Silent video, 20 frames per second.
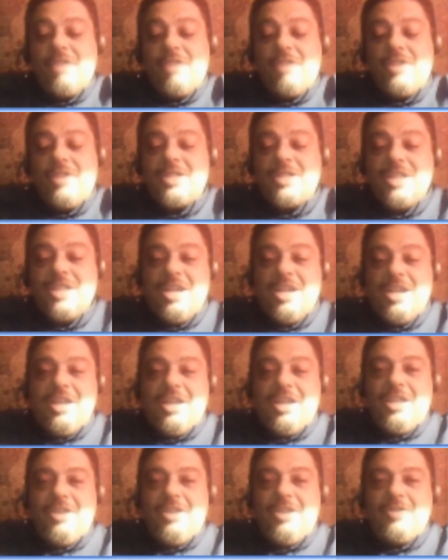side of it is
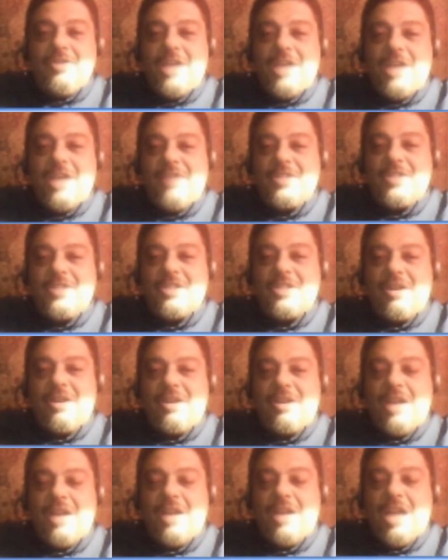you have to
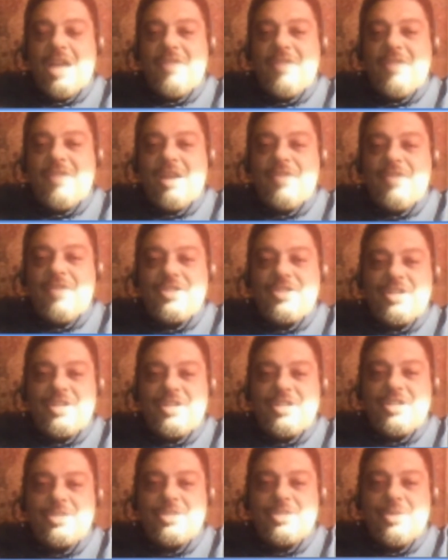start having
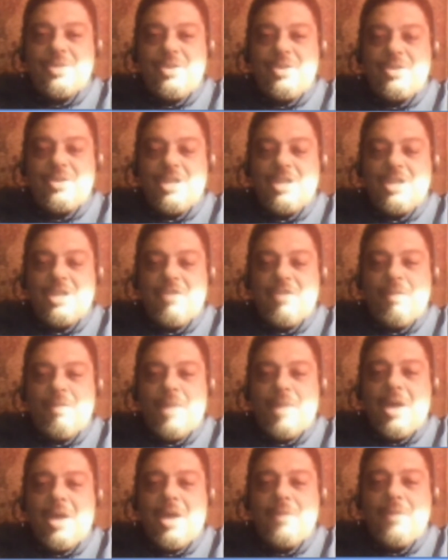conversations with
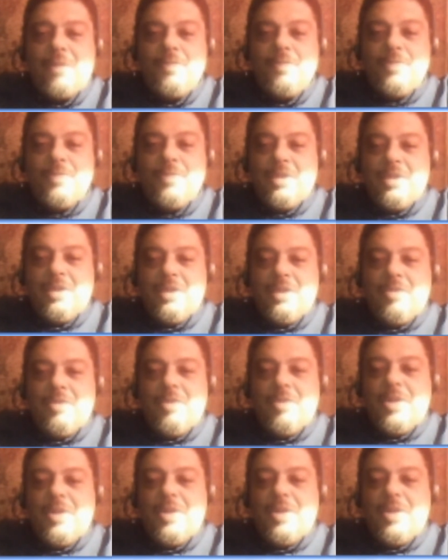yourself about
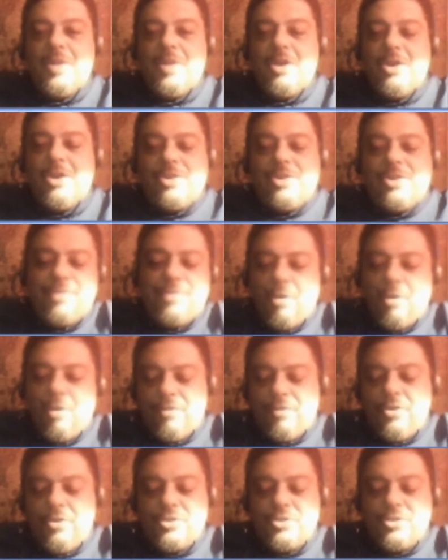what we call your
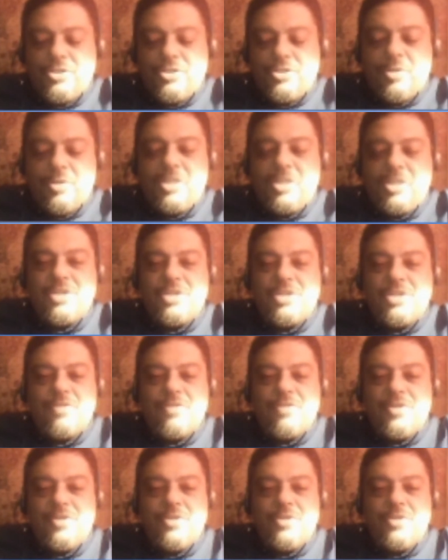default future. So what
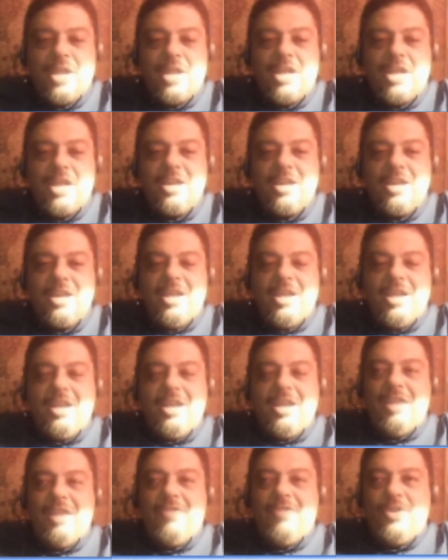is your future like
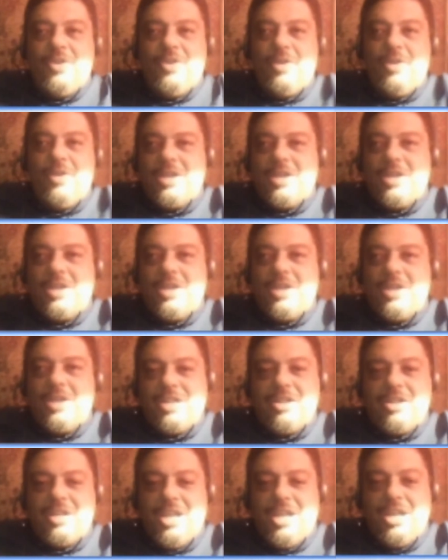if you
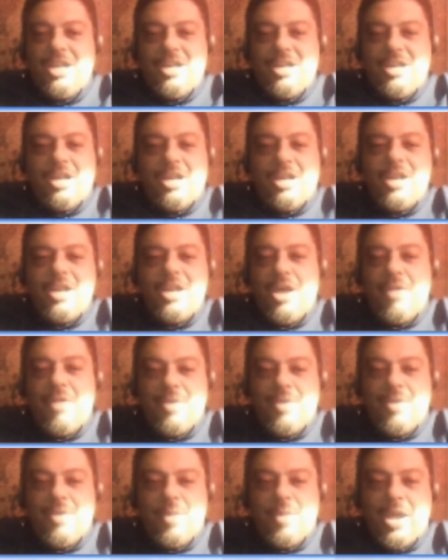continue to eat in an
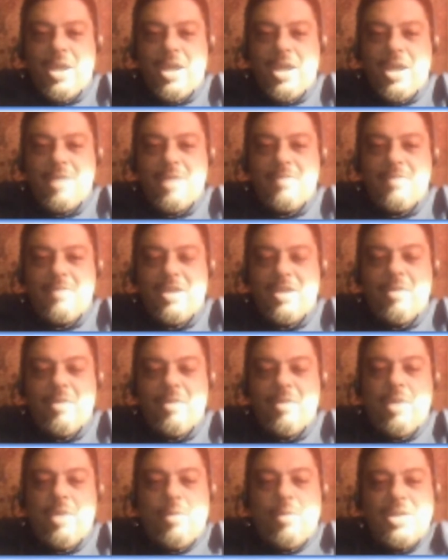unhealthy way
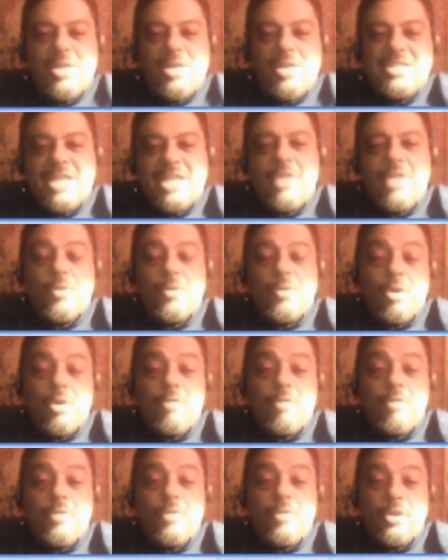and, and what's down
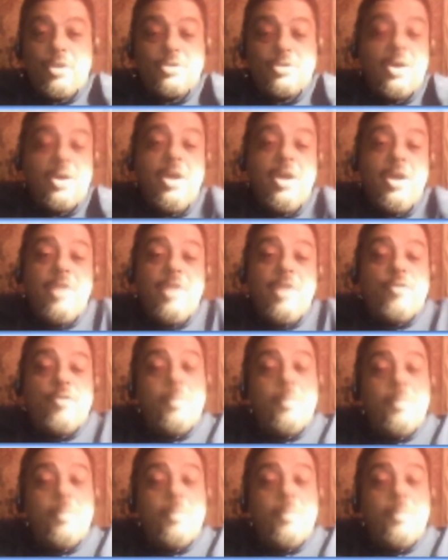the road for you so